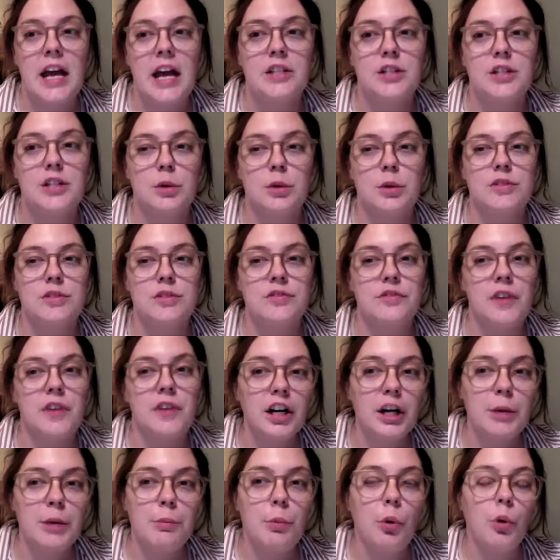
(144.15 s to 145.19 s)
And so it's
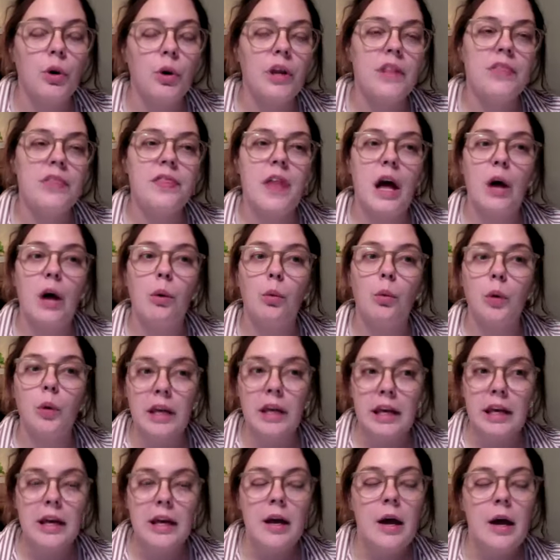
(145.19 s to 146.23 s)
very important that
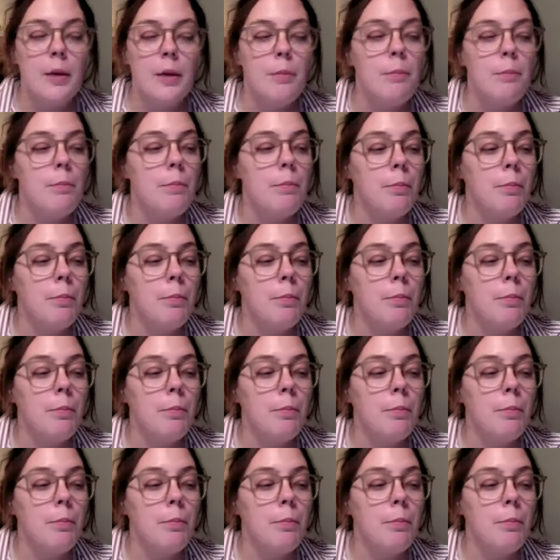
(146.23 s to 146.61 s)
we